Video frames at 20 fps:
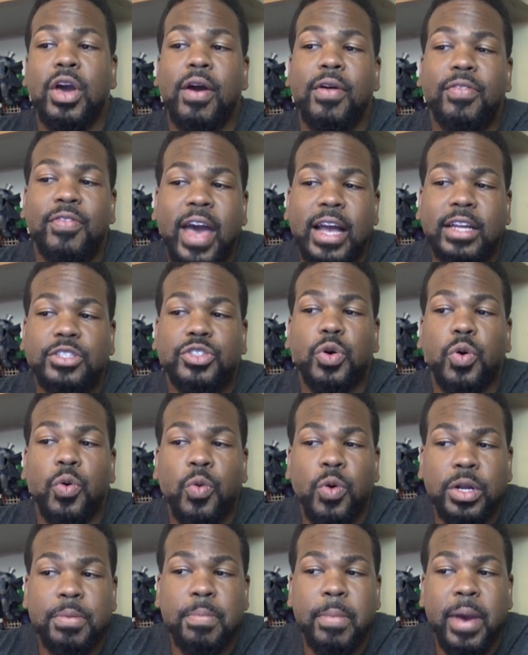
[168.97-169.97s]
that
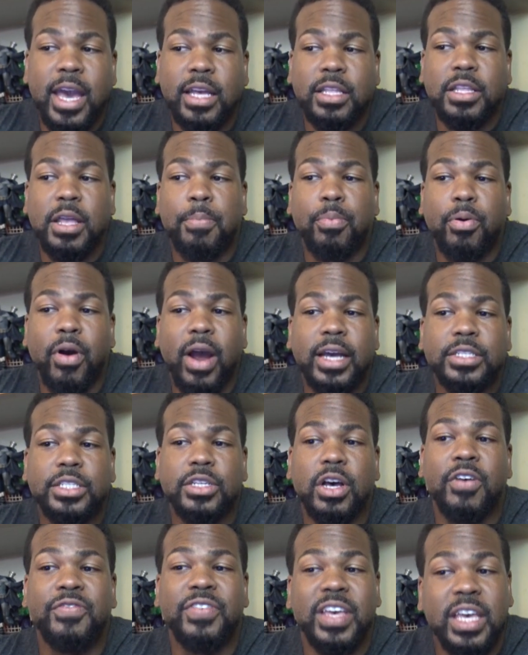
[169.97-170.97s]
would make the price
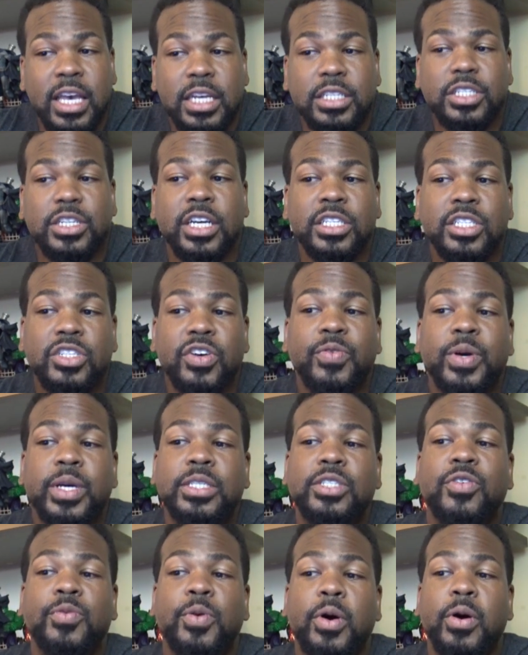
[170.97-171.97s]
of each
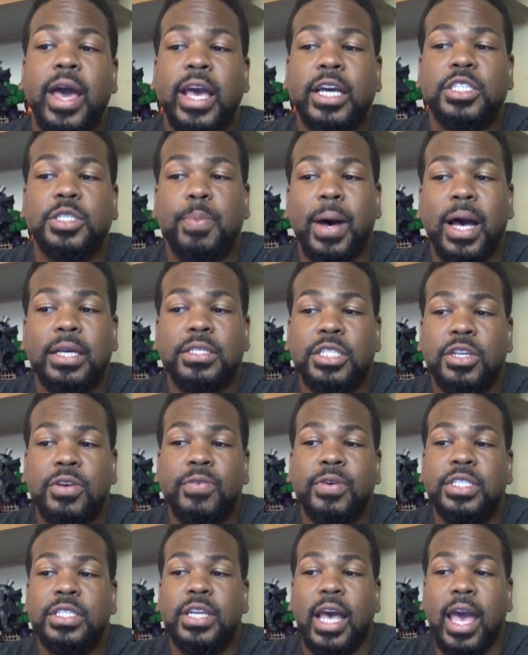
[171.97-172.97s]
individual Xbox
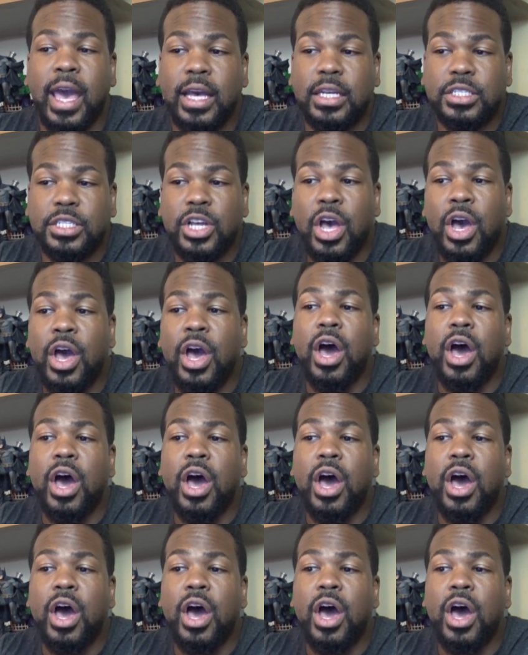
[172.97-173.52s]
Series X